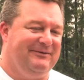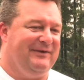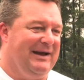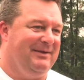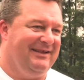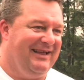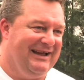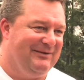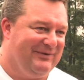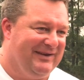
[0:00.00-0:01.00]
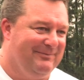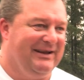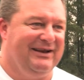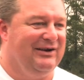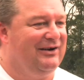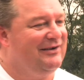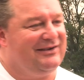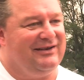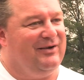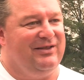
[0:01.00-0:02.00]
family life and being a
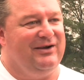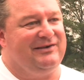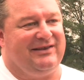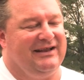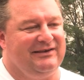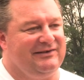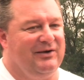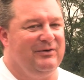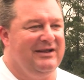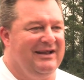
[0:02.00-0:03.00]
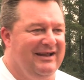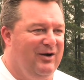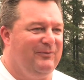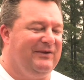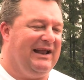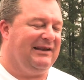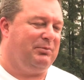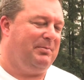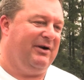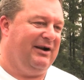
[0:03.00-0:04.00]
nurse and all those things. So hopefully that's
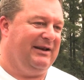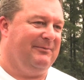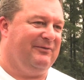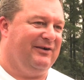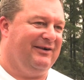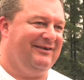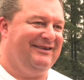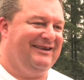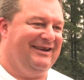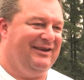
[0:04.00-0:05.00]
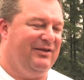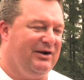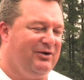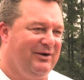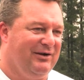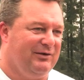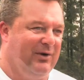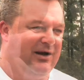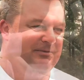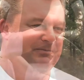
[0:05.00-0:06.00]
preparing them for you know, their career as
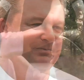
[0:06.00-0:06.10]
well.